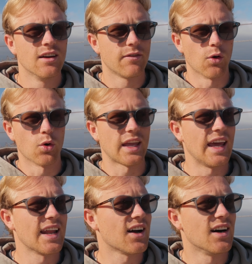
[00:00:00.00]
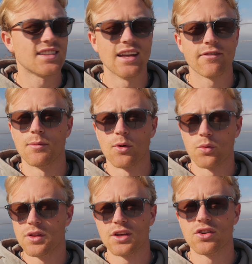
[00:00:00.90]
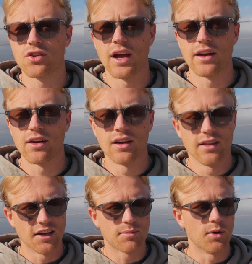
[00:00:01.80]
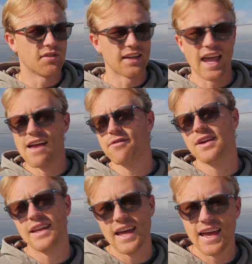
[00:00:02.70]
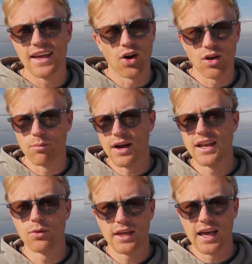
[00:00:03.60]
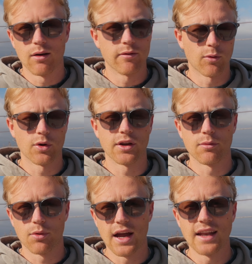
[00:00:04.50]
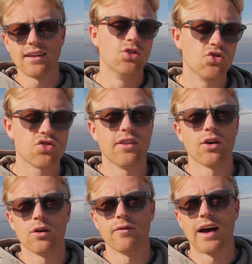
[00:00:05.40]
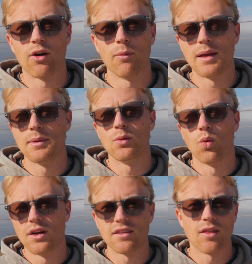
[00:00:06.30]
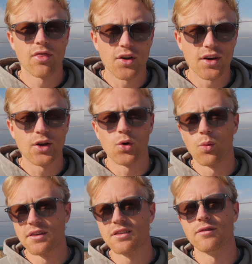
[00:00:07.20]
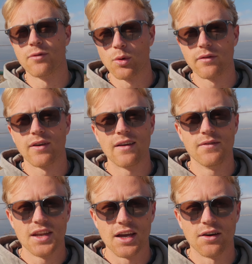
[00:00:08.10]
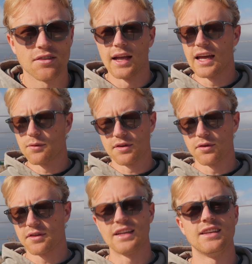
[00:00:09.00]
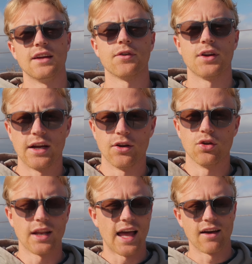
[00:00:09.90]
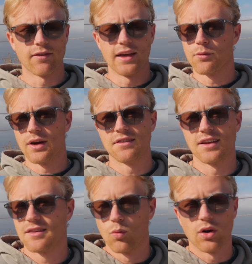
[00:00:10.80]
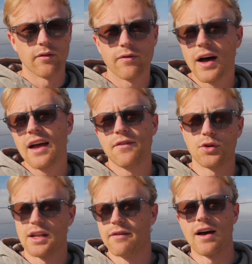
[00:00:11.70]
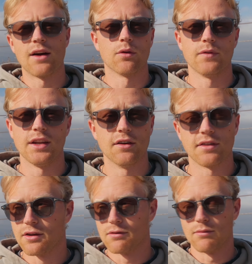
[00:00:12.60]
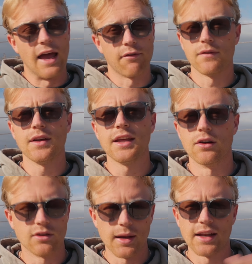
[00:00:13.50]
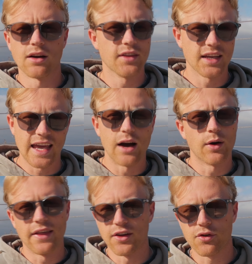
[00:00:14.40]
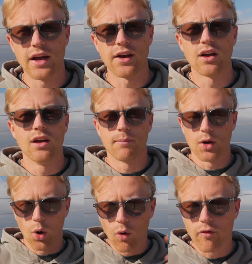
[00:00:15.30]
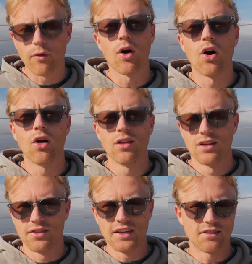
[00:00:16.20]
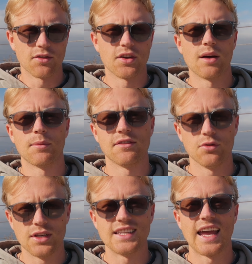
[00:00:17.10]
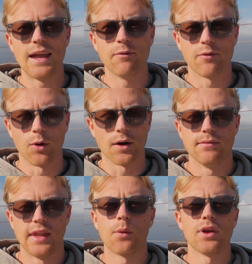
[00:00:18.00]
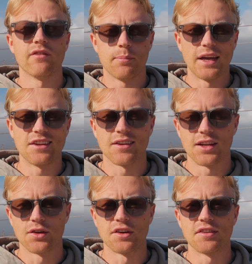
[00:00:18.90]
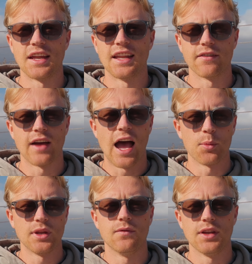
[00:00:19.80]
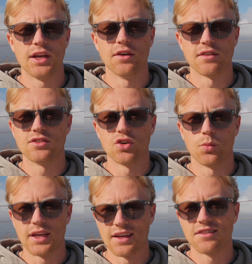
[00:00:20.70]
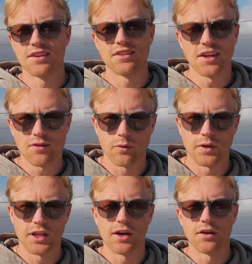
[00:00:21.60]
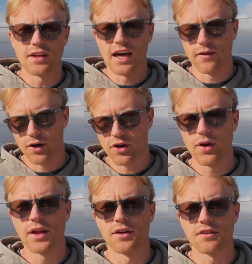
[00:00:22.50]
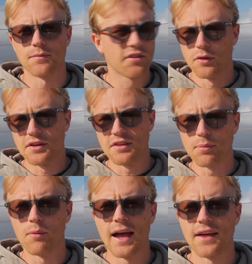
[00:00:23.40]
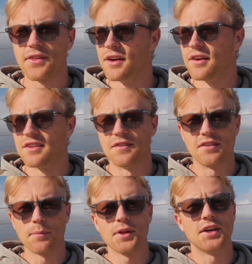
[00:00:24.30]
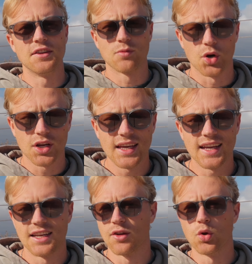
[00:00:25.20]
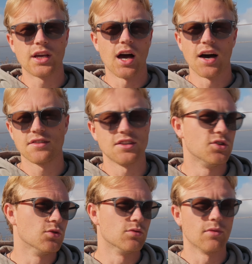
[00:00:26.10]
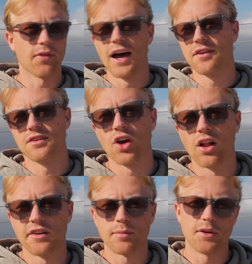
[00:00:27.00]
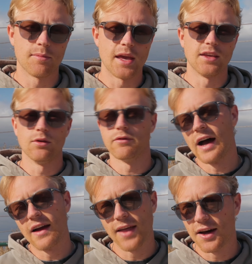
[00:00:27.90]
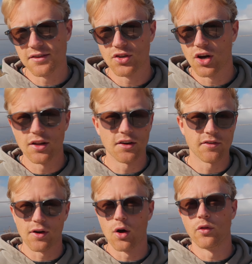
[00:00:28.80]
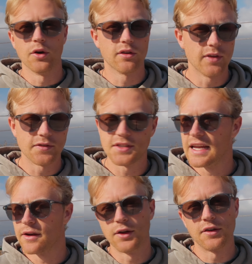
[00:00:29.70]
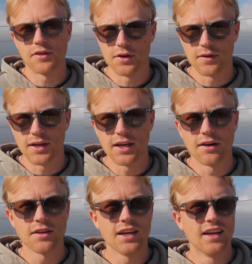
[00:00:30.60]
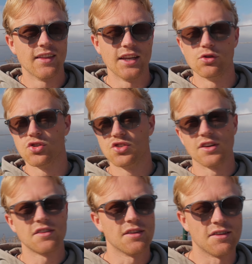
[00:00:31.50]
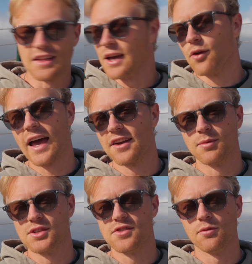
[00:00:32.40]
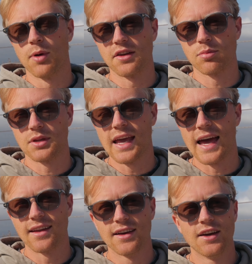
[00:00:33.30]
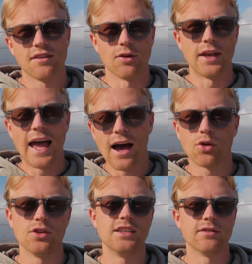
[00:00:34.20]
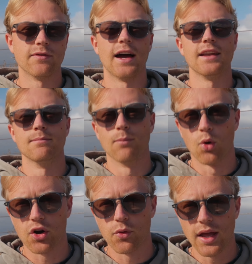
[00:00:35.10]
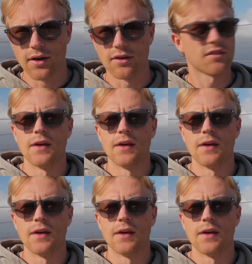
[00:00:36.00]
For organic content from a really good creator that's posting every day on a brand new account for your brand, usually they'll go viral maybe once in 30 or once in 45 videos. Again, results can differ here. You can have hit rates that's 1 in 5, or you can have viral videos that are every video, depending on the account and the creator. But overall, these are the numbers you need to aim for. Now we have a baseline understanding of how many videos until we get successful videos out of our creators. So the simple math here is if something is working and it's only costing you $1,000, but it's making you $5,000 for those 15 or those 30 videos, then you should just scale that as much as you possibly can. So now you need to find more creators.